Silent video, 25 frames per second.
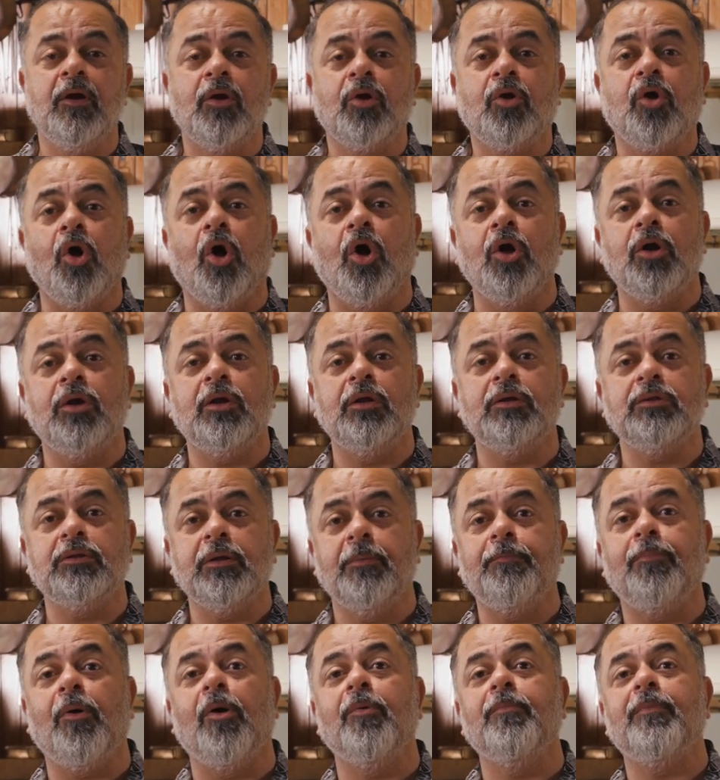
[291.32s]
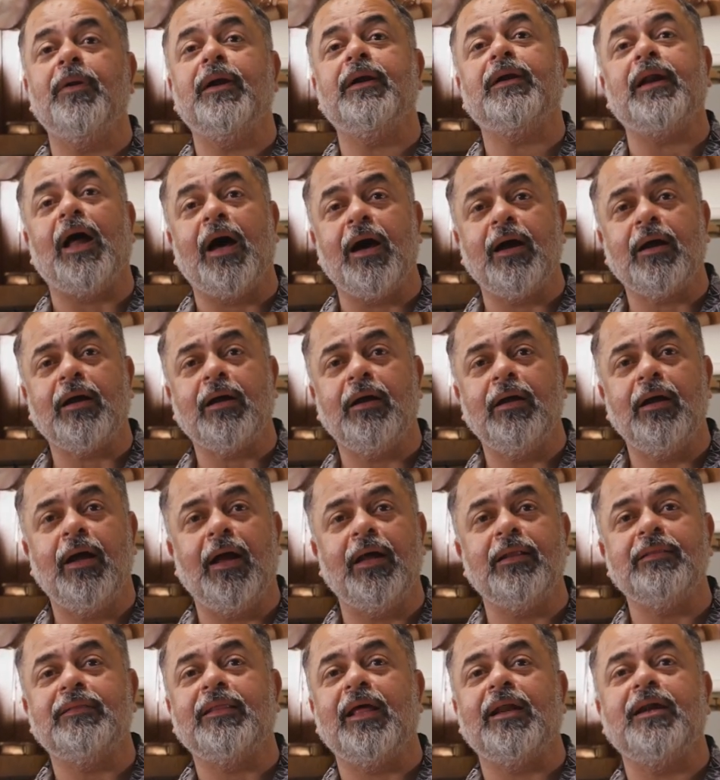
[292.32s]
called the Bombay Duck,
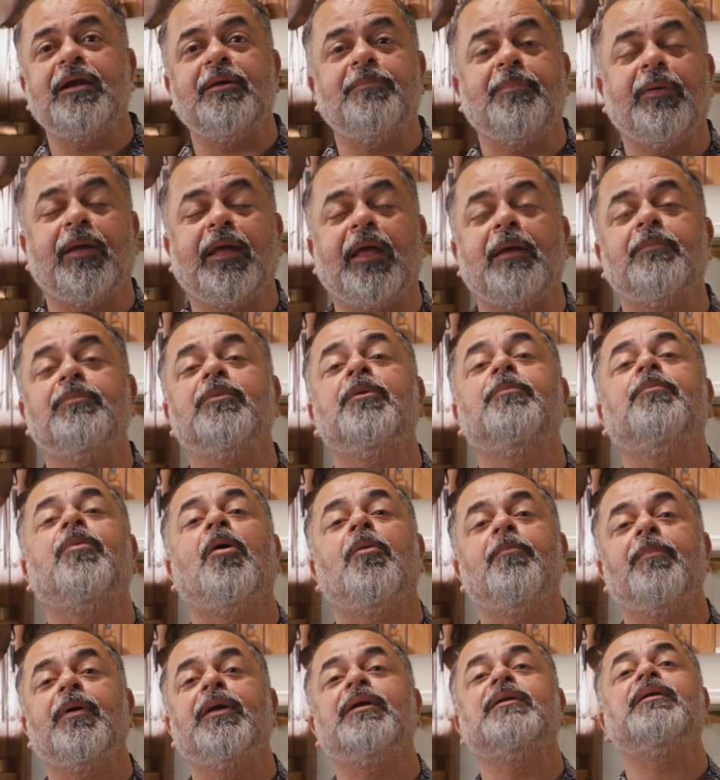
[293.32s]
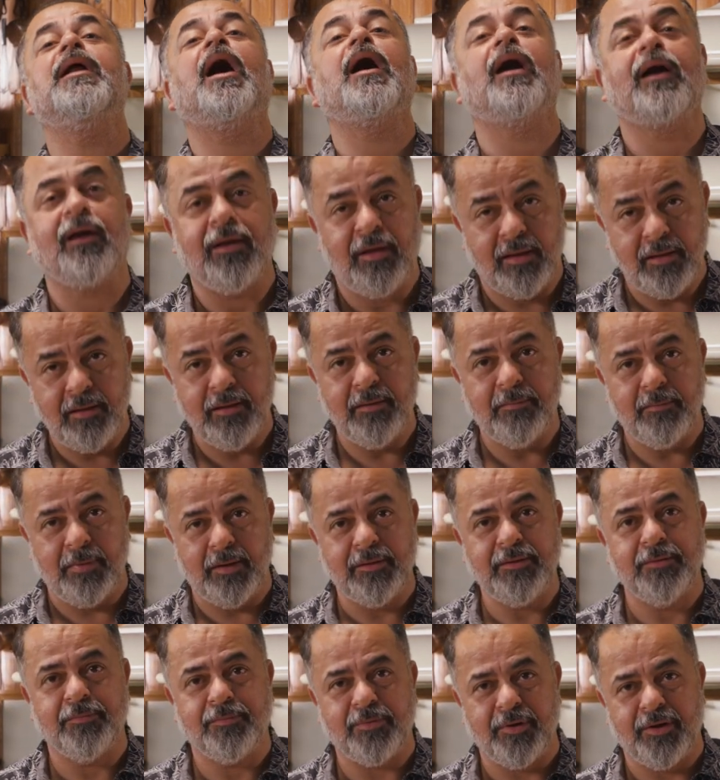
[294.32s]
and then it became the Bombay Duck by
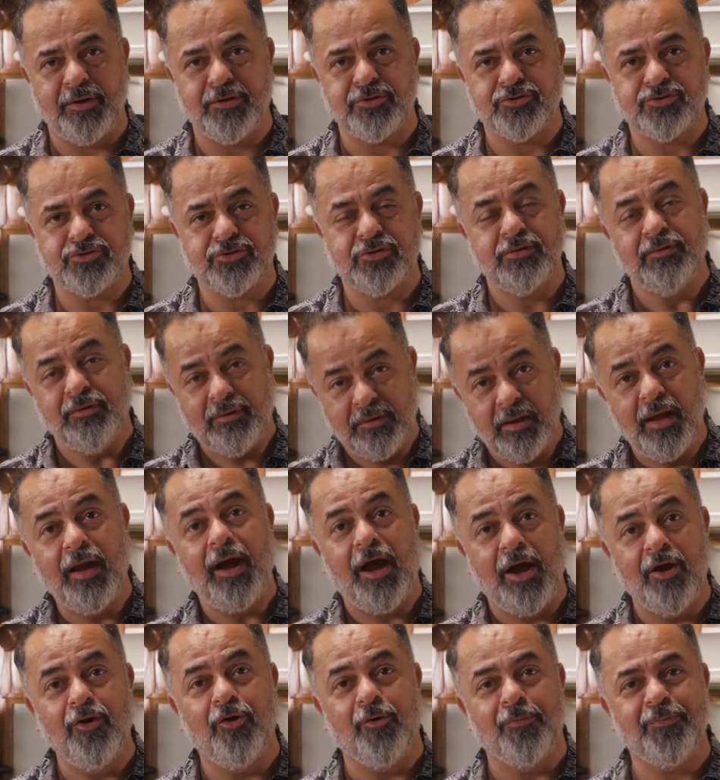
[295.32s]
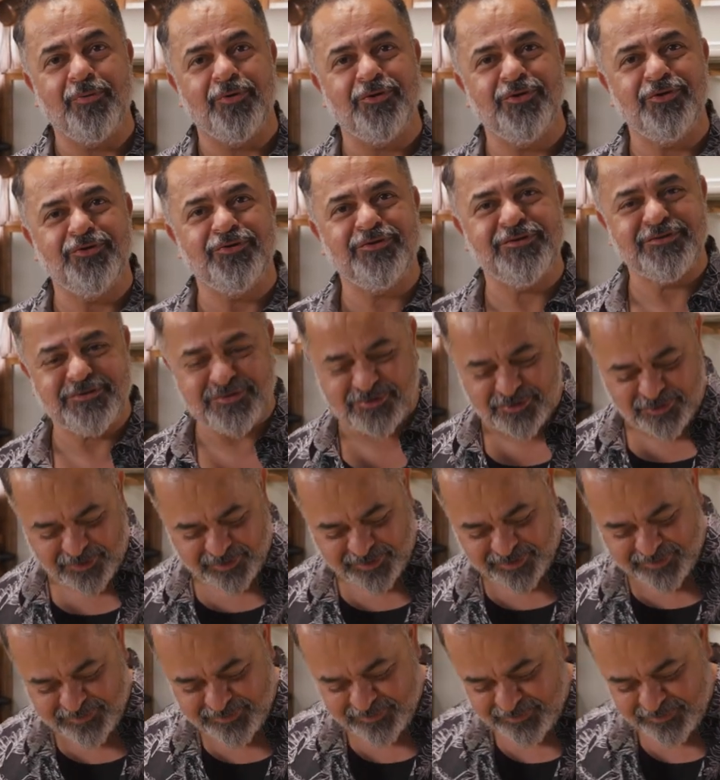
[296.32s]
the British. I hope you knew this story.